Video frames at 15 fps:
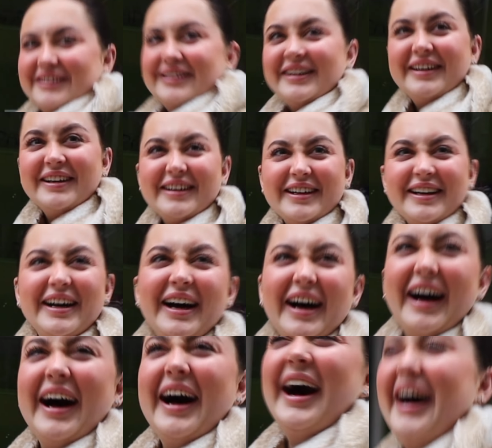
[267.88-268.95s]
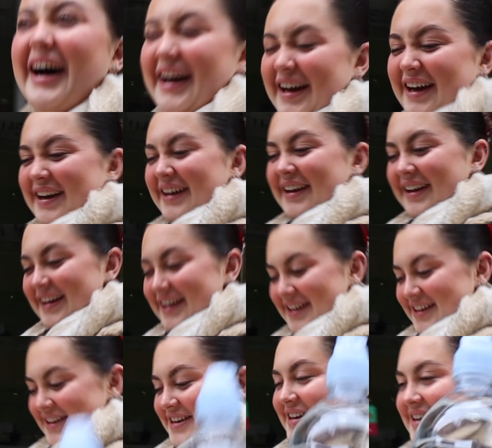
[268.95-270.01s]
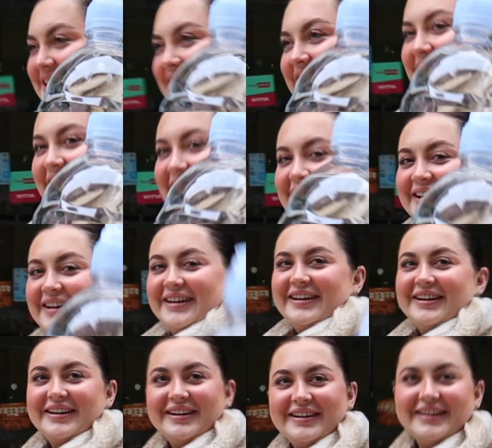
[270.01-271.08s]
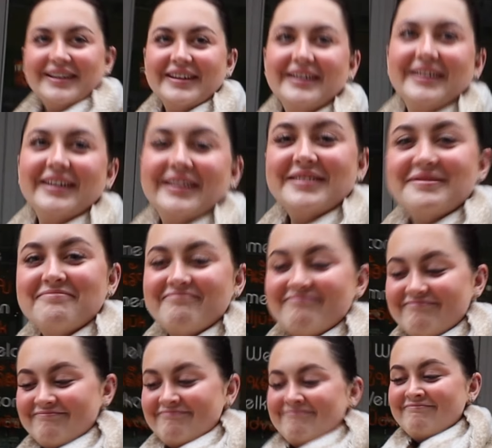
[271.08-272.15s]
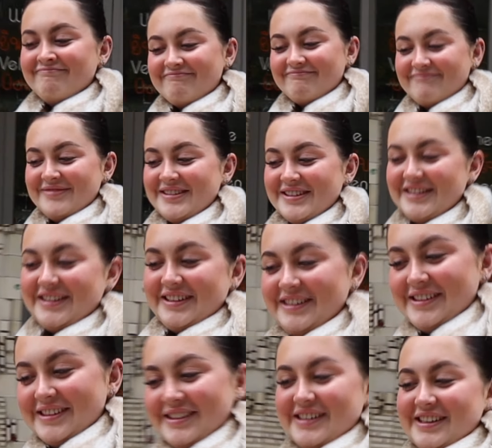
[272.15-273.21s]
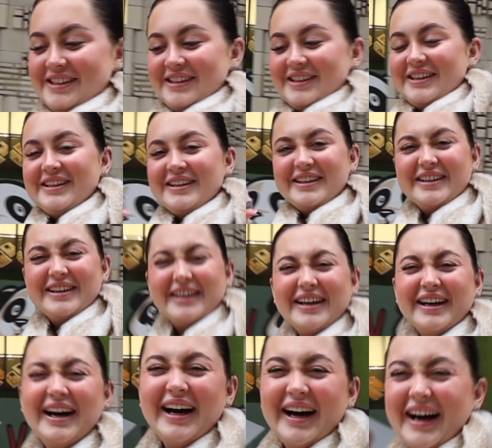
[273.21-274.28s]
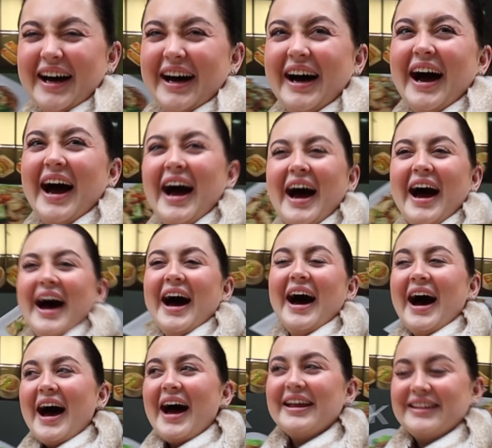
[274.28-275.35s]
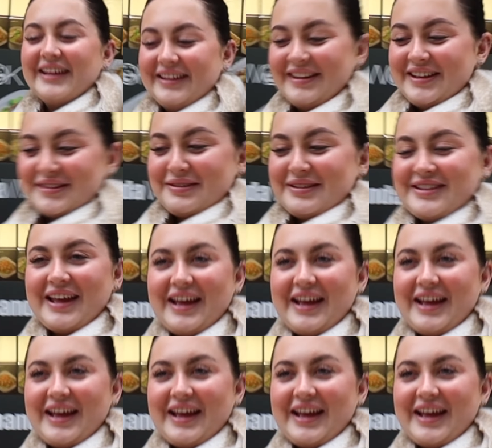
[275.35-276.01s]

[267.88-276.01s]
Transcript: we went, no hang on, we went to just get a bottle of water on our way to the baths. And Megan picks this up last month.